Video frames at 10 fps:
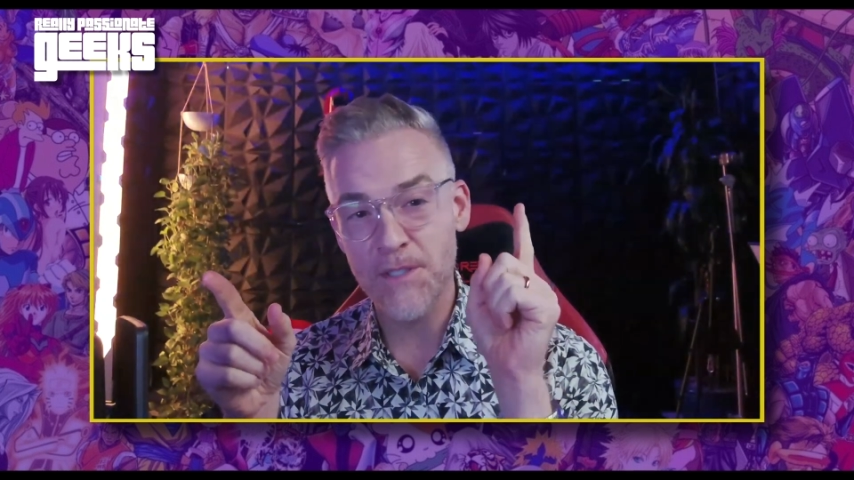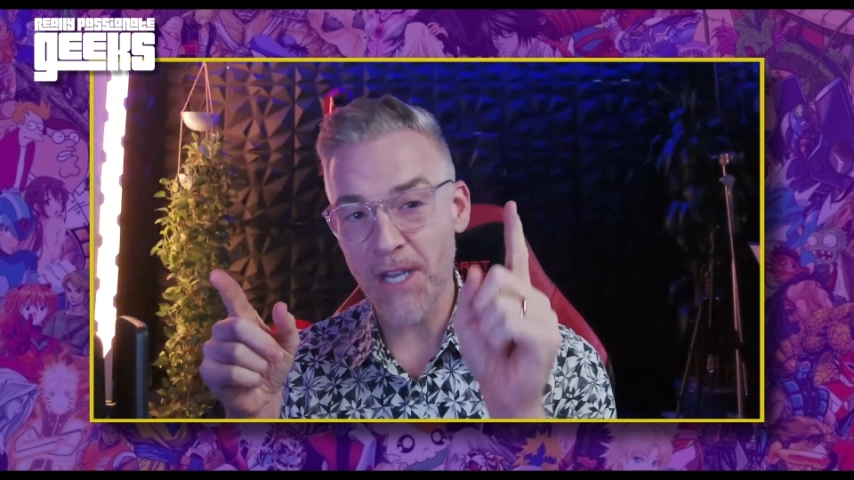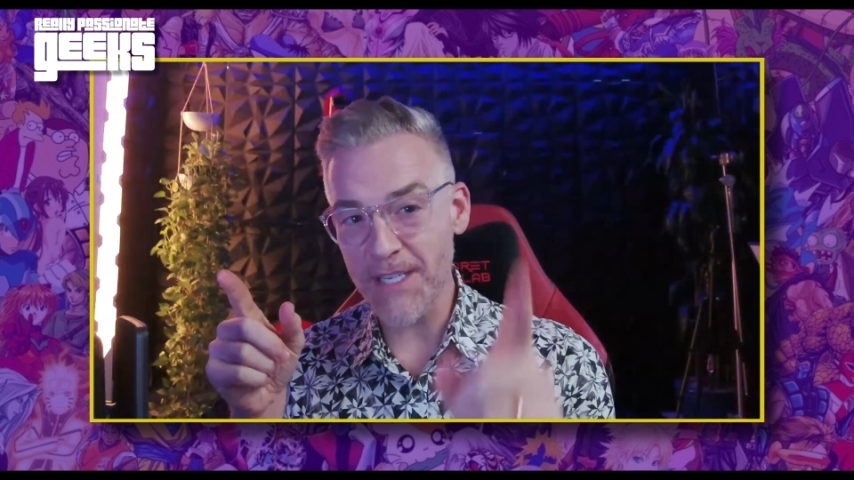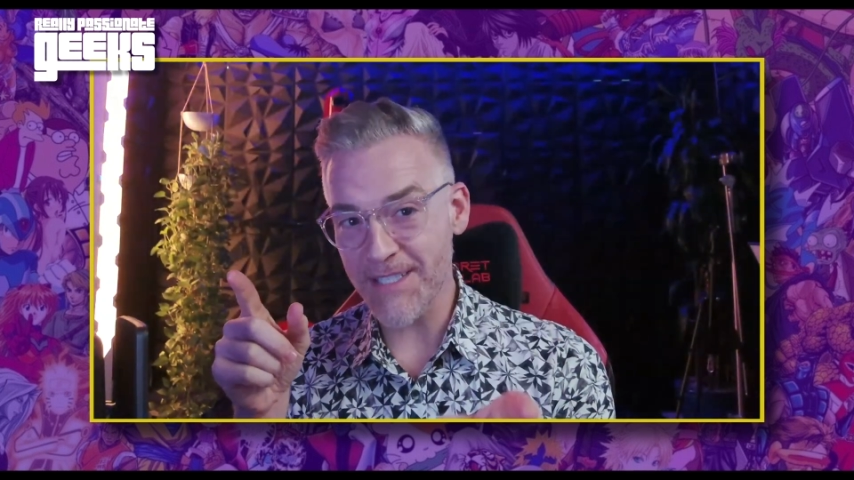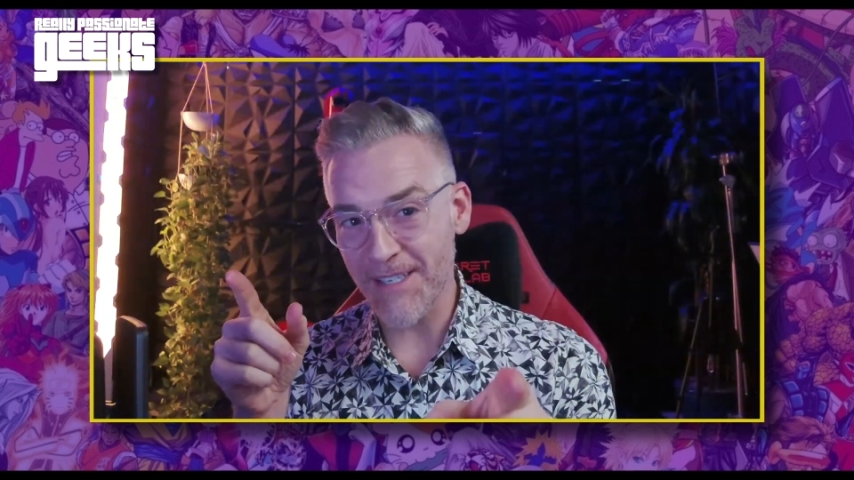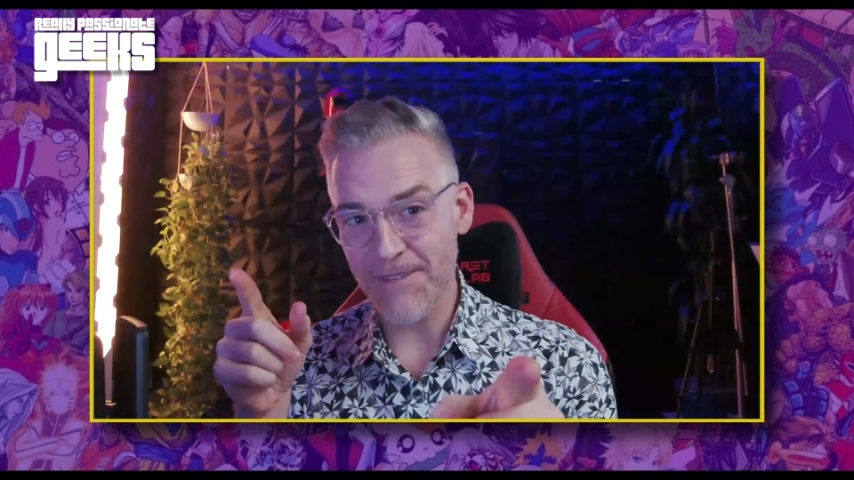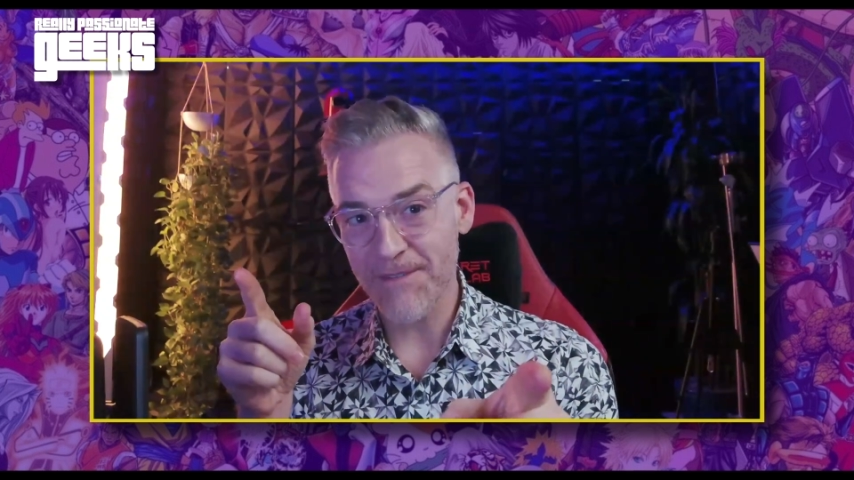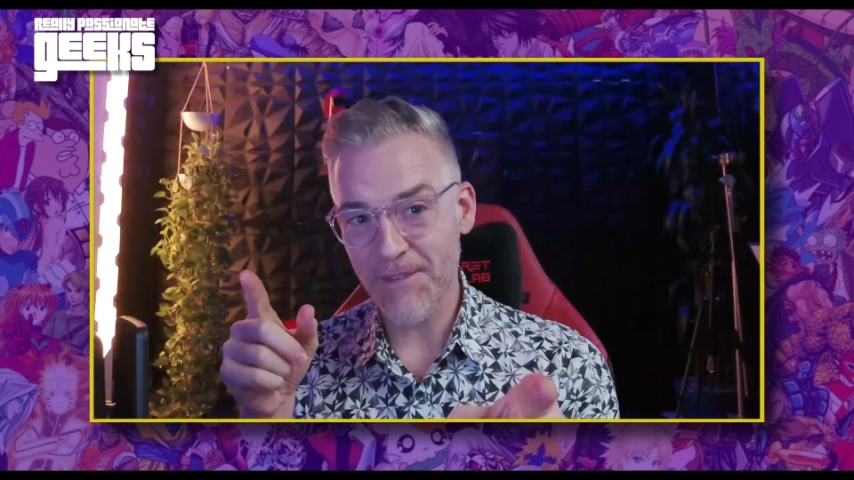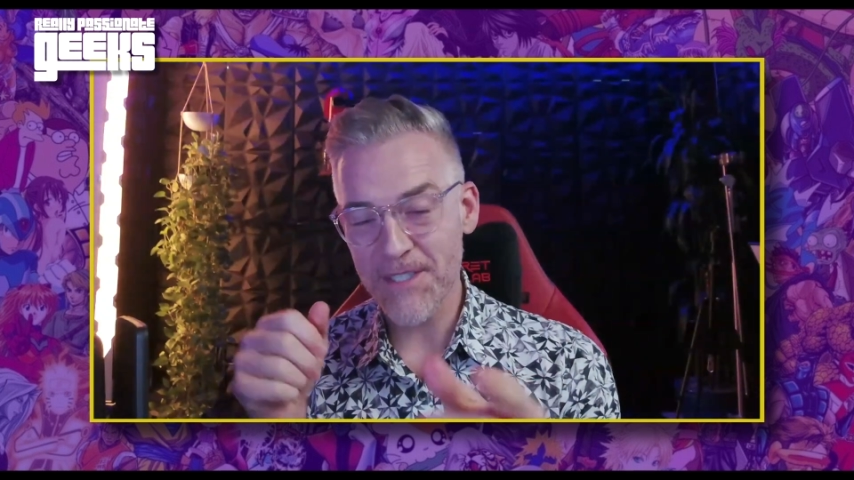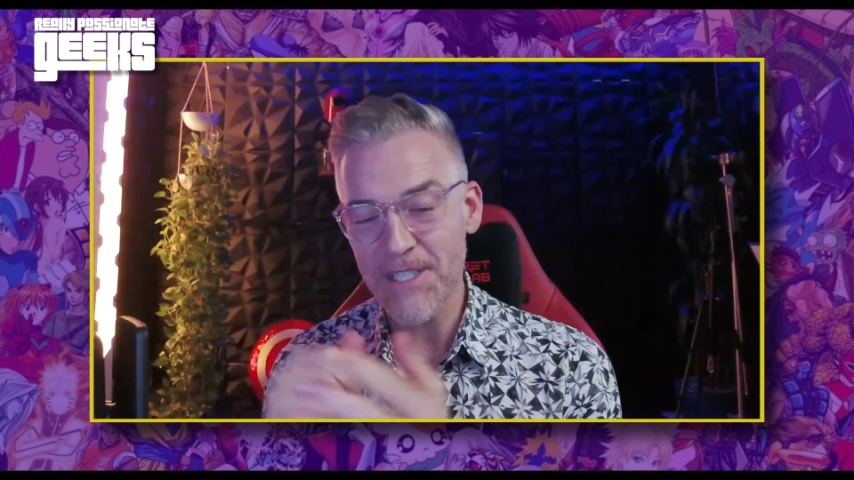
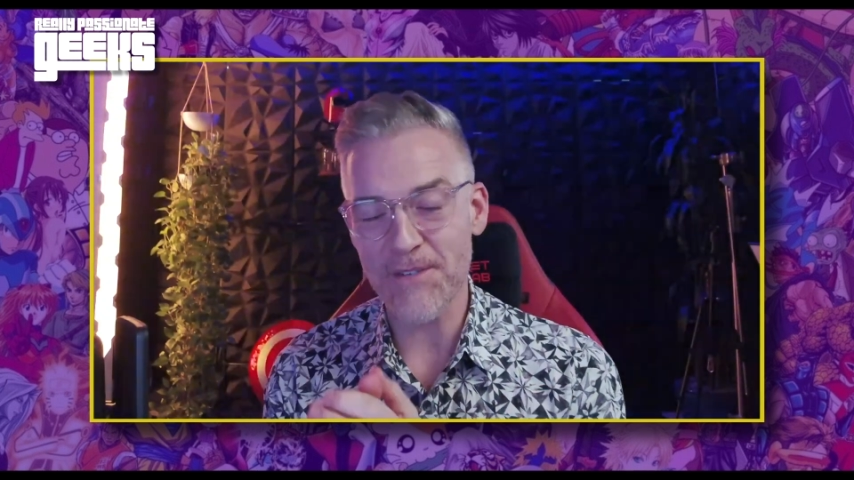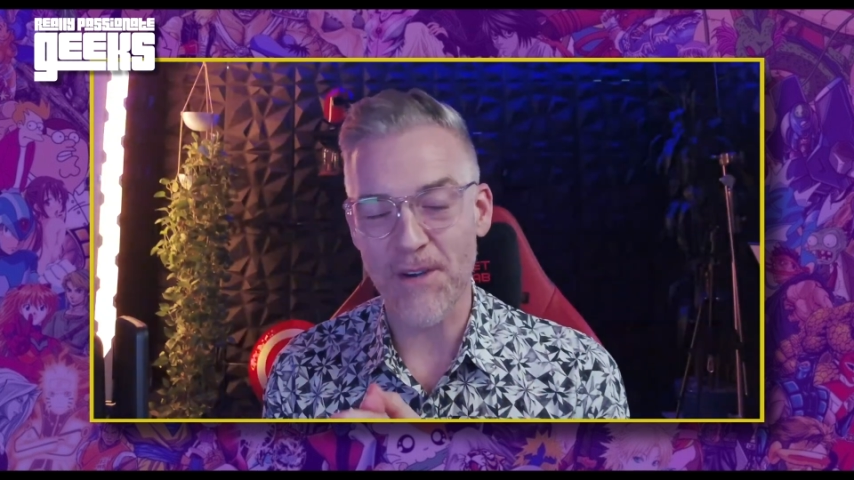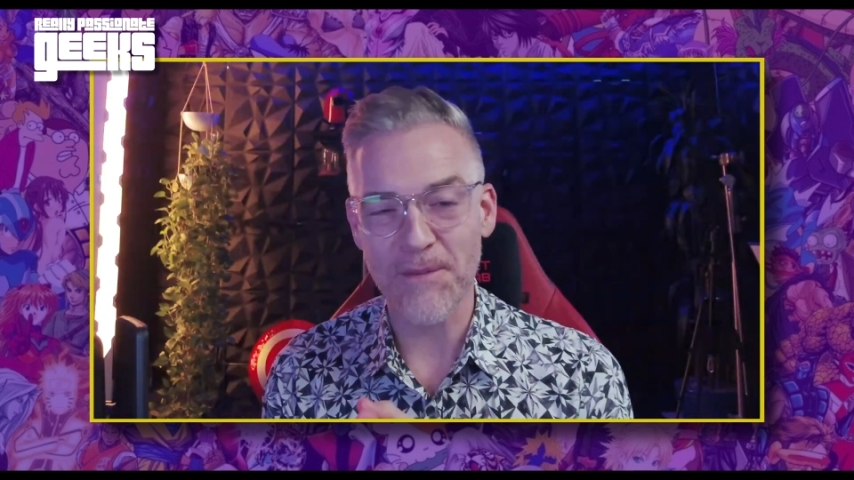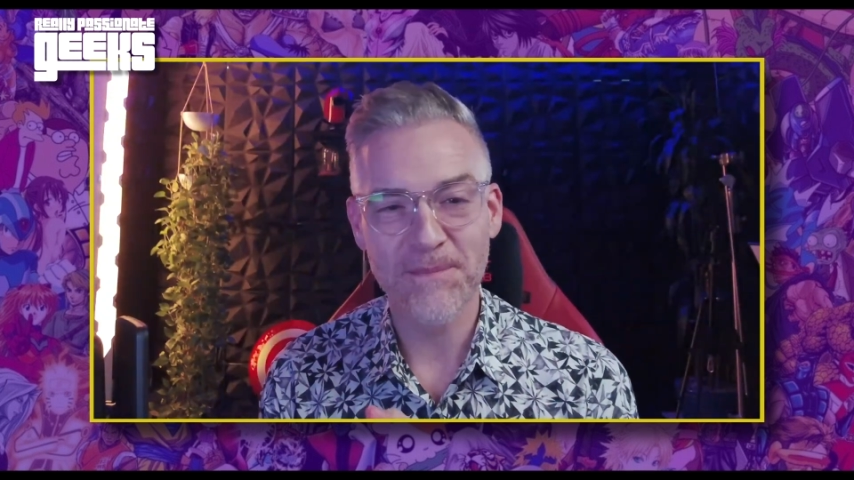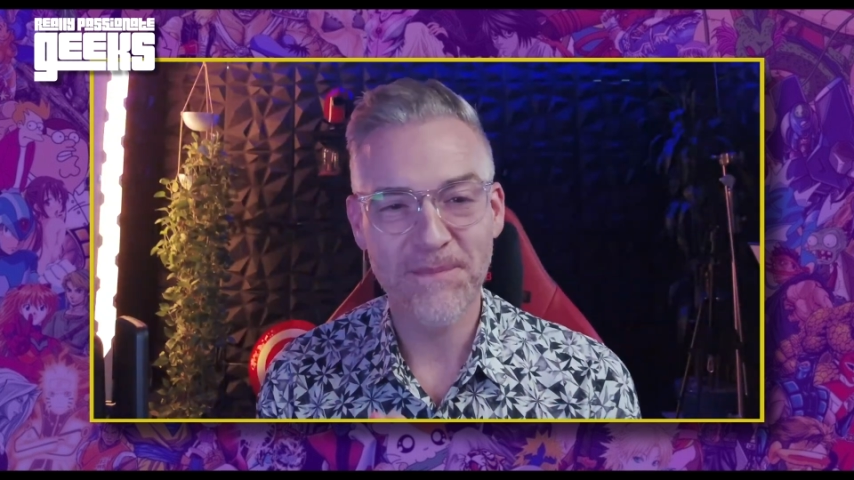Justin, for his intro.